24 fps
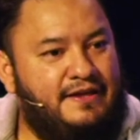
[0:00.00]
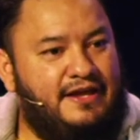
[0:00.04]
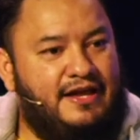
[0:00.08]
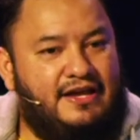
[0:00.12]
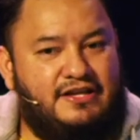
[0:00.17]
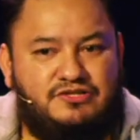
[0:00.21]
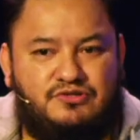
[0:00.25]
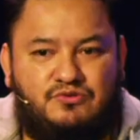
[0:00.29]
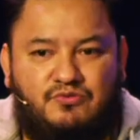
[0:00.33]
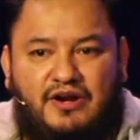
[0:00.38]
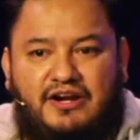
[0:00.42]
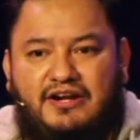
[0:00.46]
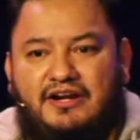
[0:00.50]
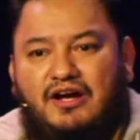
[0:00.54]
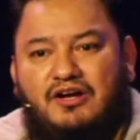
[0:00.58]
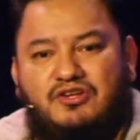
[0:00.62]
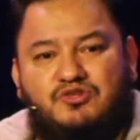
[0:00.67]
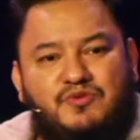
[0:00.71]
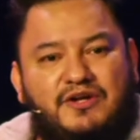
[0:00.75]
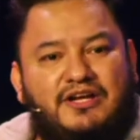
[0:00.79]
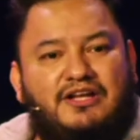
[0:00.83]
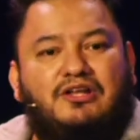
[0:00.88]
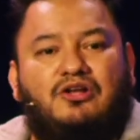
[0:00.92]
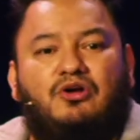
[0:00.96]
And so right now, as
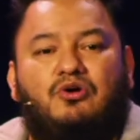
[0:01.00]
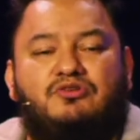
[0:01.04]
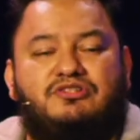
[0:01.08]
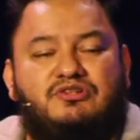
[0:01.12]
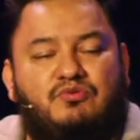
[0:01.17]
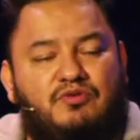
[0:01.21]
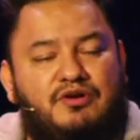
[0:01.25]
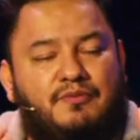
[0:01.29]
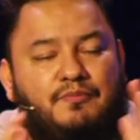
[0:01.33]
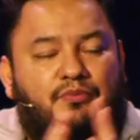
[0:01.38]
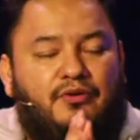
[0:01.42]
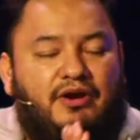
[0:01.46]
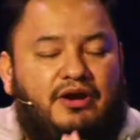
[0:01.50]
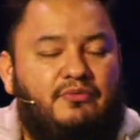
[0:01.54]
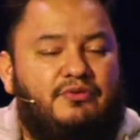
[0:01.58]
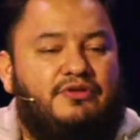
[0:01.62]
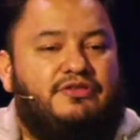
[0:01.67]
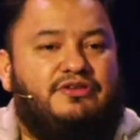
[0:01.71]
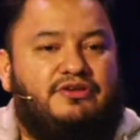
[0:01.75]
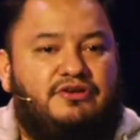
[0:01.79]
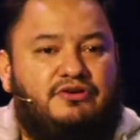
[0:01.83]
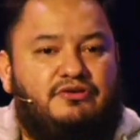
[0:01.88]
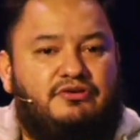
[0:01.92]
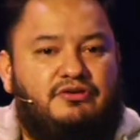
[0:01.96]
we close, I want to pray with
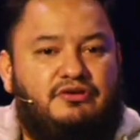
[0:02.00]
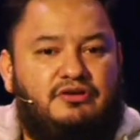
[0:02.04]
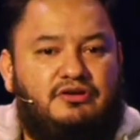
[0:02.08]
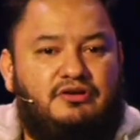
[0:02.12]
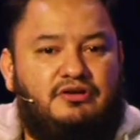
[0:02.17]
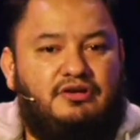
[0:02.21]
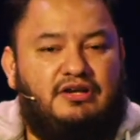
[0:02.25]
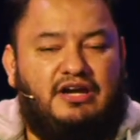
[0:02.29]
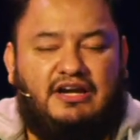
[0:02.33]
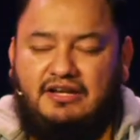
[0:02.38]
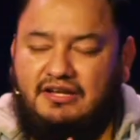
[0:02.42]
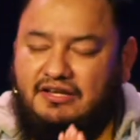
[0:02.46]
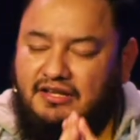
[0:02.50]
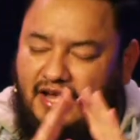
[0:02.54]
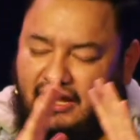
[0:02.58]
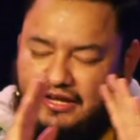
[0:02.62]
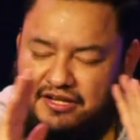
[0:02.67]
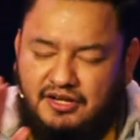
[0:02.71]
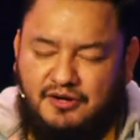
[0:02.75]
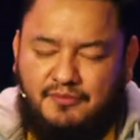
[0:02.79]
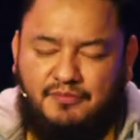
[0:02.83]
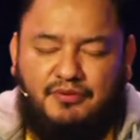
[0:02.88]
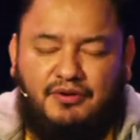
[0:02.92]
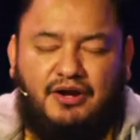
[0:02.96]
you. I'd like
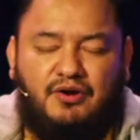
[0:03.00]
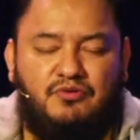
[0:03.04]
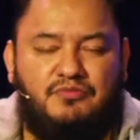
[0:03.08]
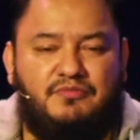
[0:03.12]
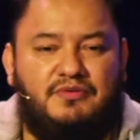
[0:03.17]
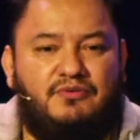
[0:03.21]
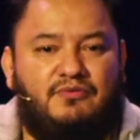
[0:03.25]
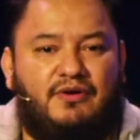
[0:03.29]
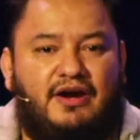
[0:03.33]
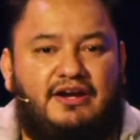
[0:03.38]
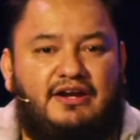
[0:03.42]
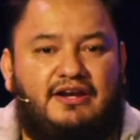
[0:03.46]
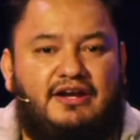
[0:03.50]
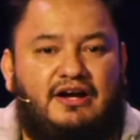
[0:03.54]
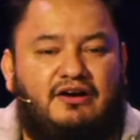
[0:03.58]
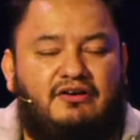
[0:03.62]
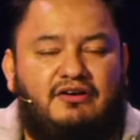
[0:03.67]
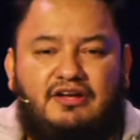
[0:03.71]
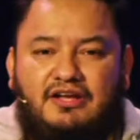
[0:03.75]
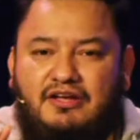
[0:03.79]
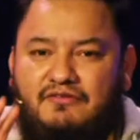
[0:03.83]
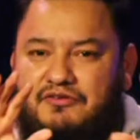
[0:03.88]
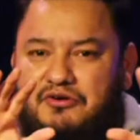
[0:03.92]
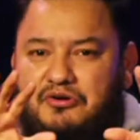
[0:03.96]
you to pray with me right now.
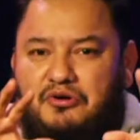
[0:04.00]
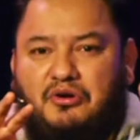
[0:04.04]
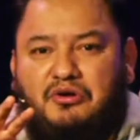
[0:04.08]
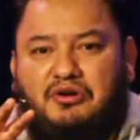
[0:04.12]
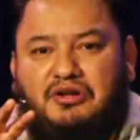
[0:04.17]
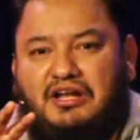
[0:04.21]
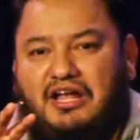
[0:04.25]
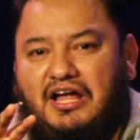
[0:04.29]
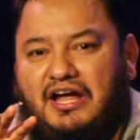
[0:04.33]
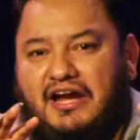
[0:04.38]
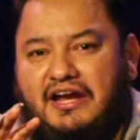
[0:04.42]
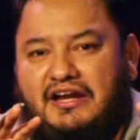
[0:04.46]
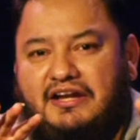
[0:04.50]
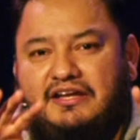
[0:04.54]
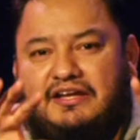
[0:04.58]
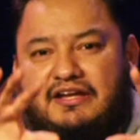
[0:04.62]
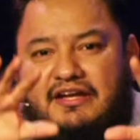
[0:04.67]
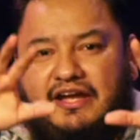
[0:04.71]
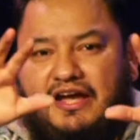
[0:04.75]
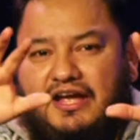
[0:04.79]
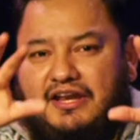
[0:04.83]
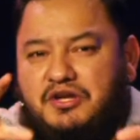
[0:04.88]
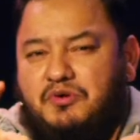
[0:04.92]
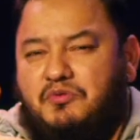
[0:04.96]
If you're online
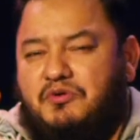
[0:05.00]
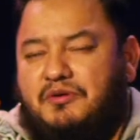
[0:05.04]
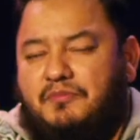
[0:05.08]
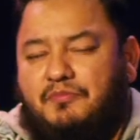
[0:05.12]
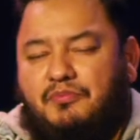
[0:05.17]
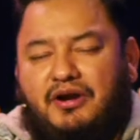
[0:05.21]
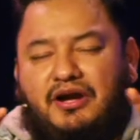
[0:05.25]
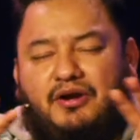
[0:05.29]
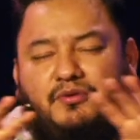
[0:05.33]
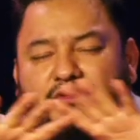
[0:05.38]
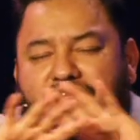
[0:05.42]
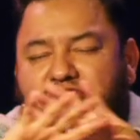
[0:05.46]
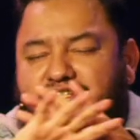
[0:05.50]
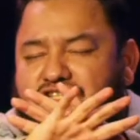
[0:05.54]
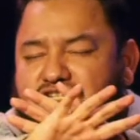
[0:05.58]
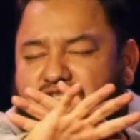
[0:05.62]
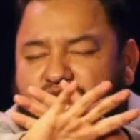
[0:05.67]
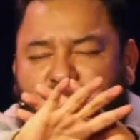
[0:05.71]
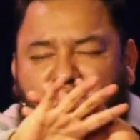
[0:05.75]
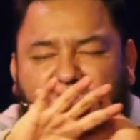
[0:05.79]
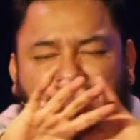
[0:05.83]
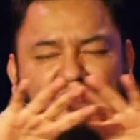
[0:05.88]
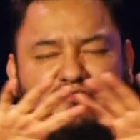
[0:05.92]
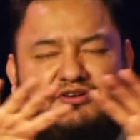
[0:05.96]
and you want to pray with us, just
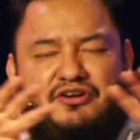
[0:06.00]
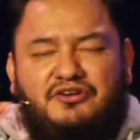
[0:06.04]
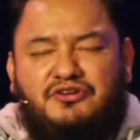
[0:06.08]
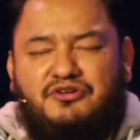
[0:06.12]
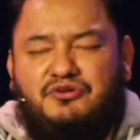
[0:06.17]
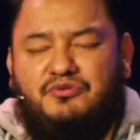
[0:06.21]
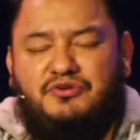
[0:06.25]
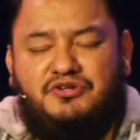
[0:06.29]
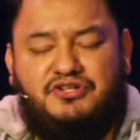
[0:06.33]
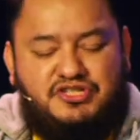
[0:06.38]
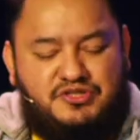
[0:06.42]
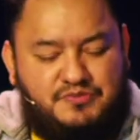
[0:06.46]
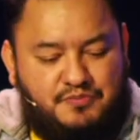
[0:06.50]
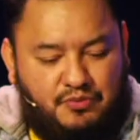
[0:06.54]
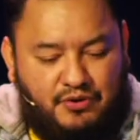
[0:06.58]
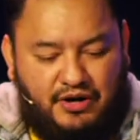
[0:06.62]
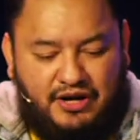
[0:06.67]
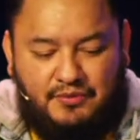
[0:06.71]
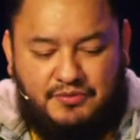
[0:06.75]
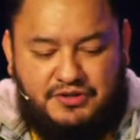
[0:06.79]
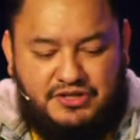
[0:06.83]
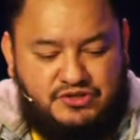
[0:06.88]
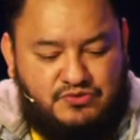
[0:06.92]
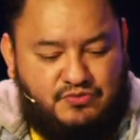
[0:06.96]
whatever you're doing, just pray
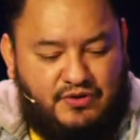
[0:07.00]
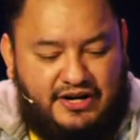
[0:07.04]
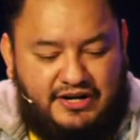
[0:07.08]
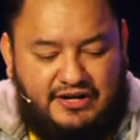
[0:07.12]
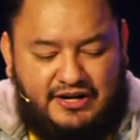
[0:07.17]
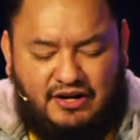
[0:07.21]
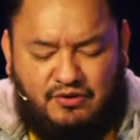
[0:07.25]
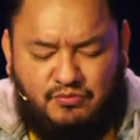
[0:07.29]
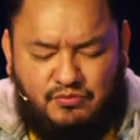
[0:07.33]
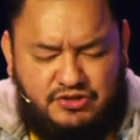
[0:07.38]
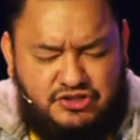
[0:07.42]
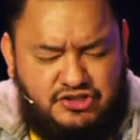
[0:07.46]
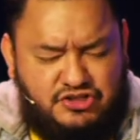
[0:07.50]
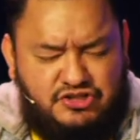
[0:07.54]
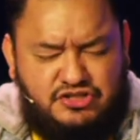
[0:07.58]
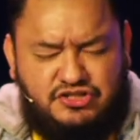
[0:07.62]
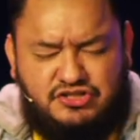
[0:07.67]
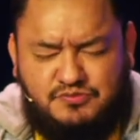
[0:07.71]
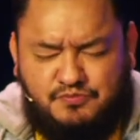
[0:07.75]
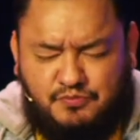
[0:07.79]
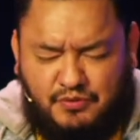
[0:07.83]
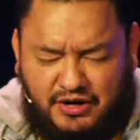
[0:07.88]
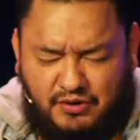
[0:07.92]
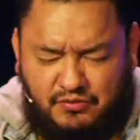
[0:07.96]
with us right now. Would you
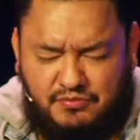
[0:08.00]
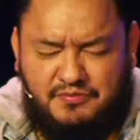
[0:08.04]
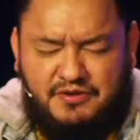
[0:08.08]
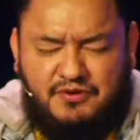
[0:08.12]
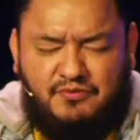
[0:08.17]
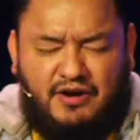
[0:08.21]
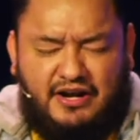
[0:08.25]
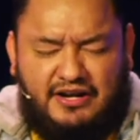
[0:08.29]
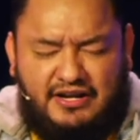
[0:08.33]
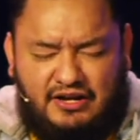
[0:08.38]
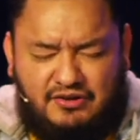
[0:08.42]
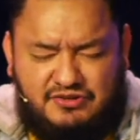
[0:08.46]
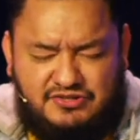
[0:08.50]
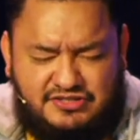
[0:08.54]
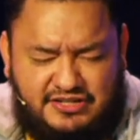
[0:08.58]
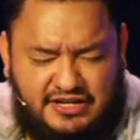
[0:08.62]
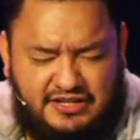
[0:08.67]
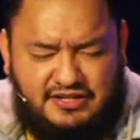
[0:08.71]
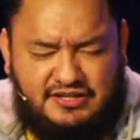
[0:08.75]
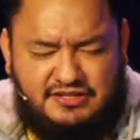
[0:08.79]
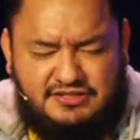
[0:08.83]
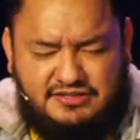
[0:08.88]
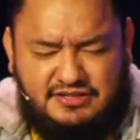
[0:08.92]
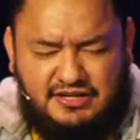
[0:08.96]
just pray with me right now and say
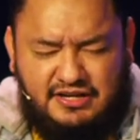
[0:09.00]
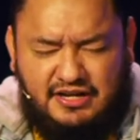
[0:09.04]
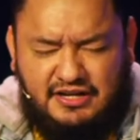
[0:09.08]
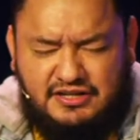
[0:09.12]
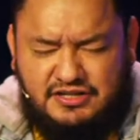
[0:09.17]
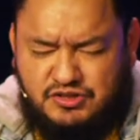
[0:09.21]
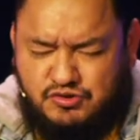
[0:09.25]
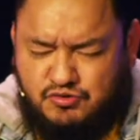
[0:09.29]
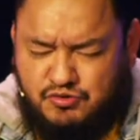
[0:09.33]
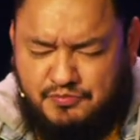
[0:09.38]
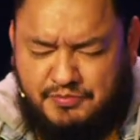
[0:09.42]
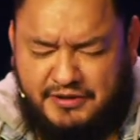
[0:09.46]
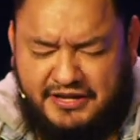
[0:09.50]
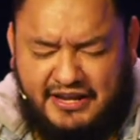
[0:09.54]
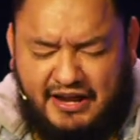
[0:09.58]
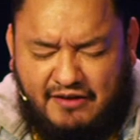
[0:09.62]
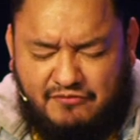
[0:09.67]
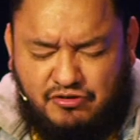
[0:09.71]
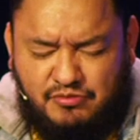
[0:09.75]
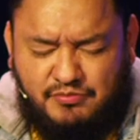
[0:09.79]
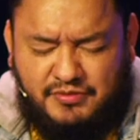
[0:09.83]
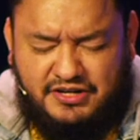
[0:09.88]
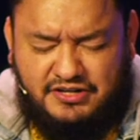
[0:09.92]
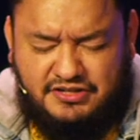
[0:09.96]
this? Just repeat
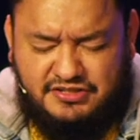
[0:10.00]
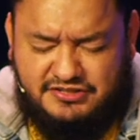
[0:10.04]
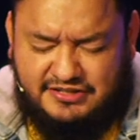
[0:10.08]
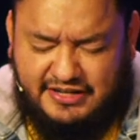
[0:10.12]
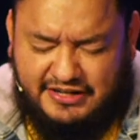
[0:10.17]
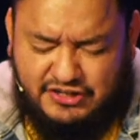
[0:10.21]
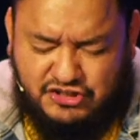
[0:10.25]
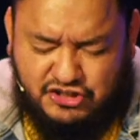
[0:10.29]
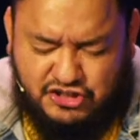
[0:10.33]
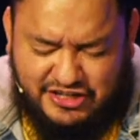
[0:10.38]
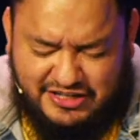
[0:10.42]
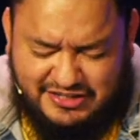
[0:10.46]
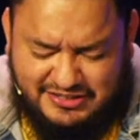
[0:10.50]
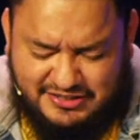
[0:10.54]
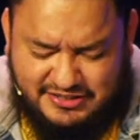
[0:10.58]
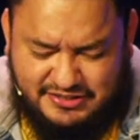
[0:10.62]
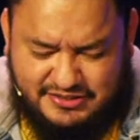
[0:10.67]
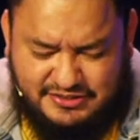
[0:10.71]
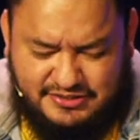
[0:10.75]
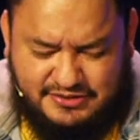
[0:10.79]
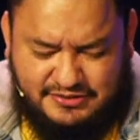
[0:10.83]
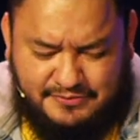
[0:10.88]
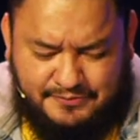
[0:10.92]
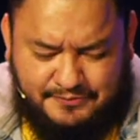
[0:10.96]
after me. Just say,
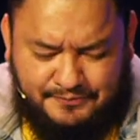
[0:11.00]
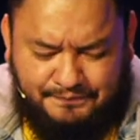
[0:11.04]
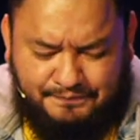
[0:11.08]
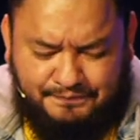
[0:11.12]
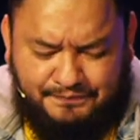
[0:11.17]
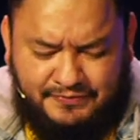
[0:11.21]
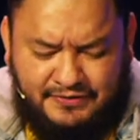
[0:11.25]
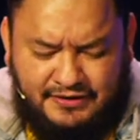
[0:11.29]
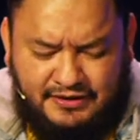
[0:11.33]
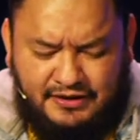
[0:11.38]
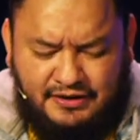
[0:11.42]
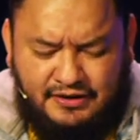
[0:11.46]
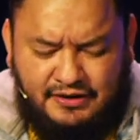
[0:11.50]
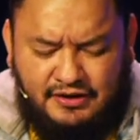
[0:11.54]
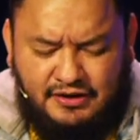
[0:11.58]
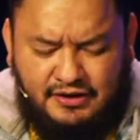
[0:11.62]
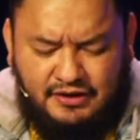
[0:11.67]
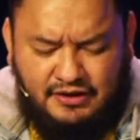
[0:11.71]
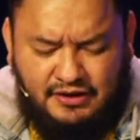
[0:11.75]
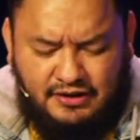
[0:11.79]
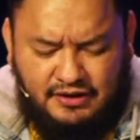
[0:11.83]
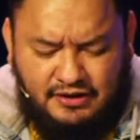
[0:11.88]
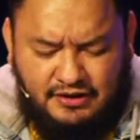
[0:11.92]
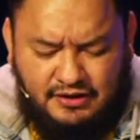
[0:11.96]
Jesus,
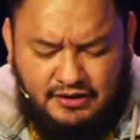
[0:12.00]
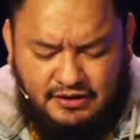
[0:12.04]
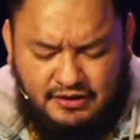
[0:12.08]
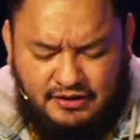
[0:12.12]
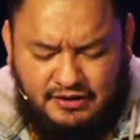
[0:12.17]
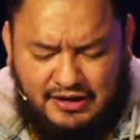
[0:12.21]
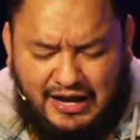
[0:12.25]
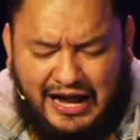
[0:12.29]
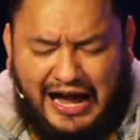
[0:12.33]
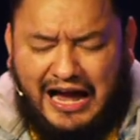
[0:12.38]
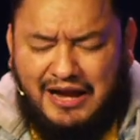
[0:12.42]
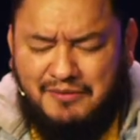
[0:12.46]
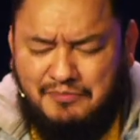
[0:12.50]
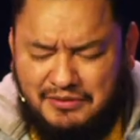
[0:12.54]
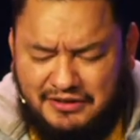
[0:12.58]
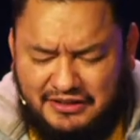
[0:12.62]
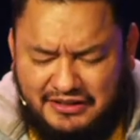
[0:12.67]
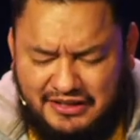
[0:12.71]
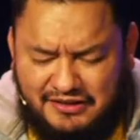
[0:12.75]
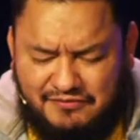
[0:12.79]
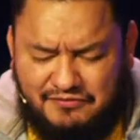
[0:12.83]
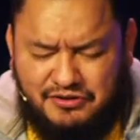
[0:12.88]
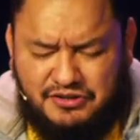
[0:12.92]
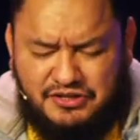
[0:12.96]
I
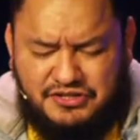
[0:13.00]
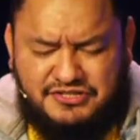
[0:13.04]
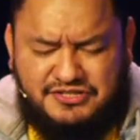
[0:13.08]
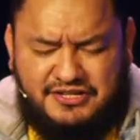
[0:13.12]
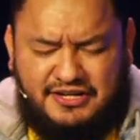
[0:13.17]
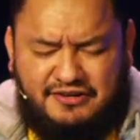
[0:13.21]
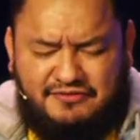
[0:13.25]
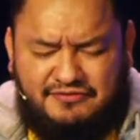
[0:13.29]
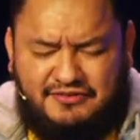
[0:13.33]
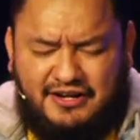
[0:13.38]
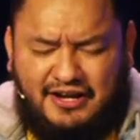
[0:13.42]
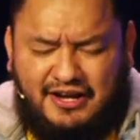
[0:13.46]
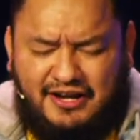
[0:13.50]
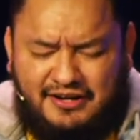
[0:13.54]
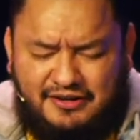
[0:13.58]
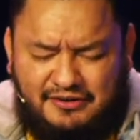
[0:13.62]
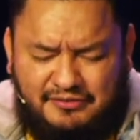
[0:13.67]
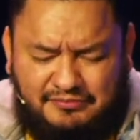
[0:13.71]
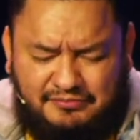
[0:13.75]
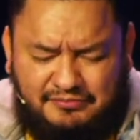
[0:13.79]
believe you're the Son of God.